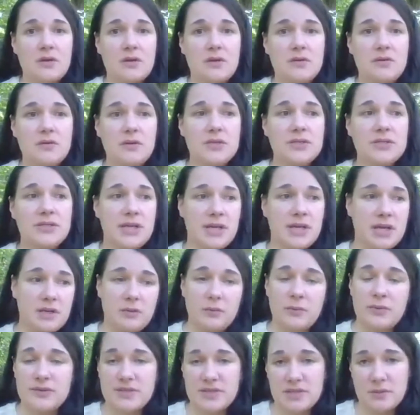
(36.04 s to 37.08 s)
you can
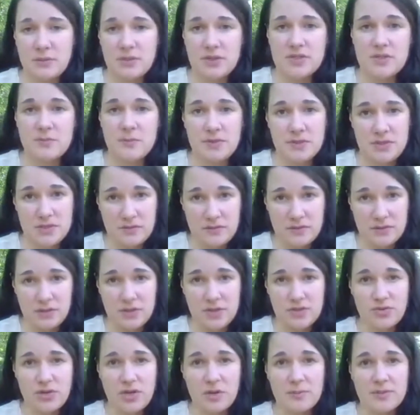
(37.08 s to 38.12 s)
tell when someone has been
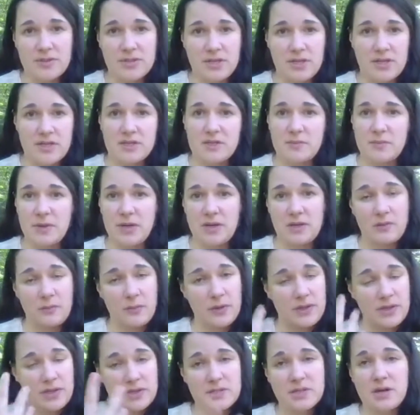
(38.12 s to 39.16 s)
severely traumatized by the
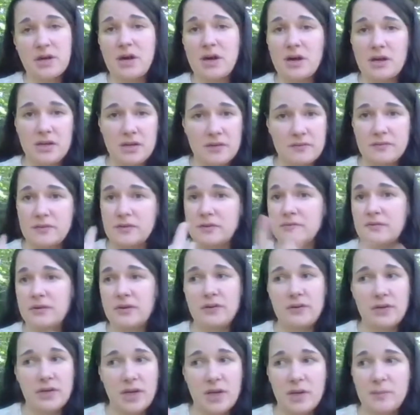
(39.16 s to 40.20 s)
way they talk. If they're
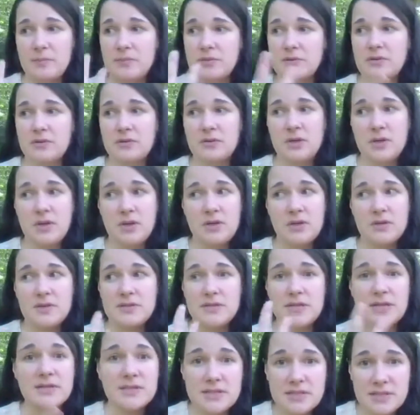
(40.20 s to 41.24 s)
very
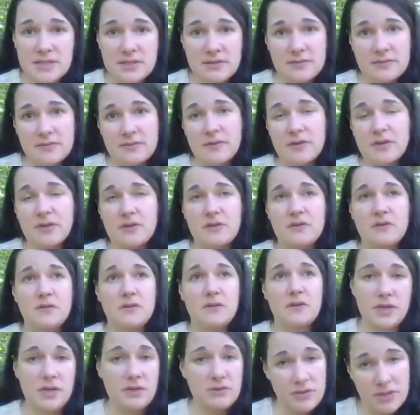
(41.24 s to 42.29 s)
hypersensitive and
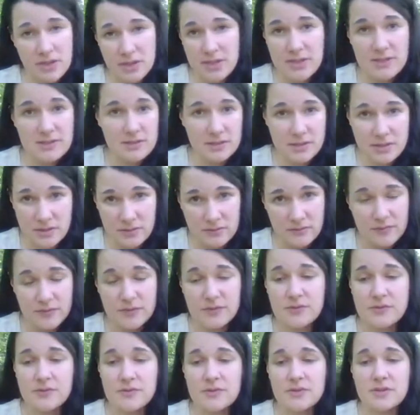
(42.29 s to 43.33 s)
easily
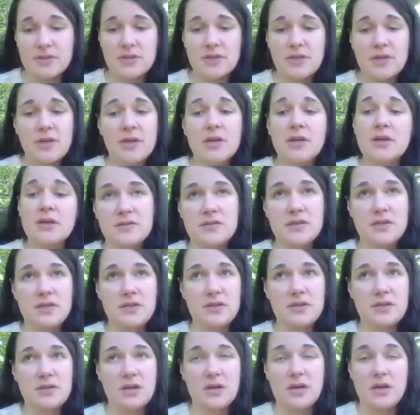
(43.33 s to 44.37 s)
confused, they
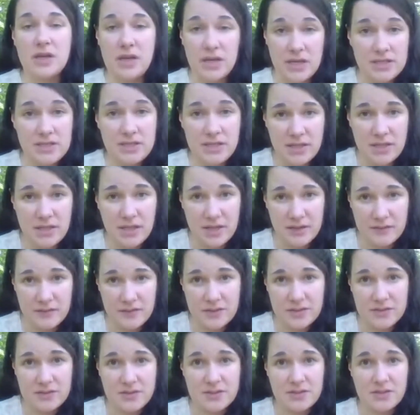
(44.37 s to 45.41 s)
need ADA
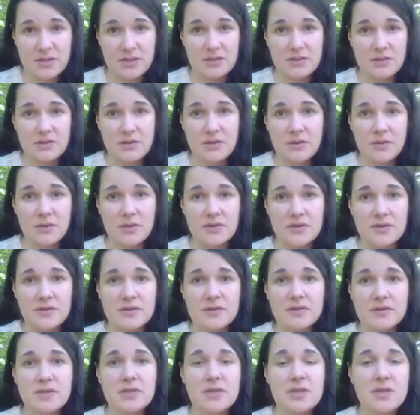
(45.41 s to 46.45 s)
advocacy in the
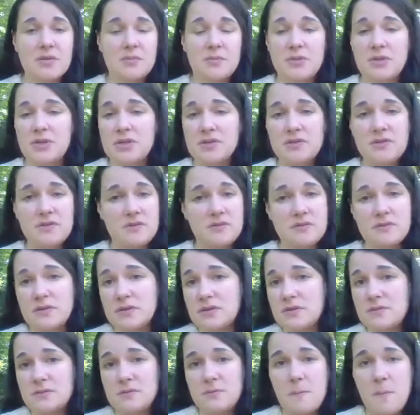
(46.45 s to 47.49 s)
courts because
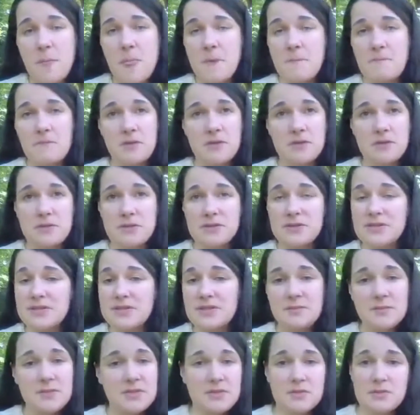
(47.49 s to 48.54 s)
it's the
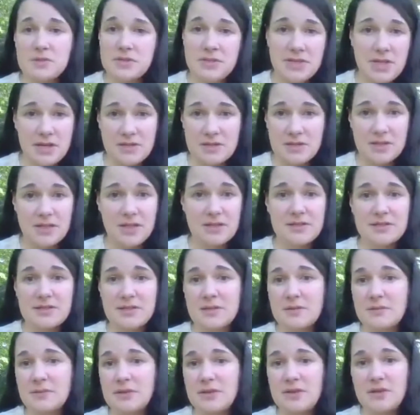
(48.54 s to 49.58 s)
system is so stacked against
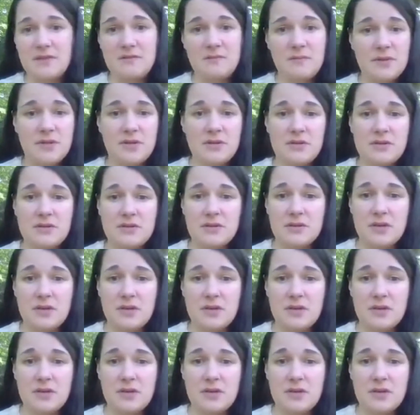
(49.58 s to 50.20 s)
them and they've been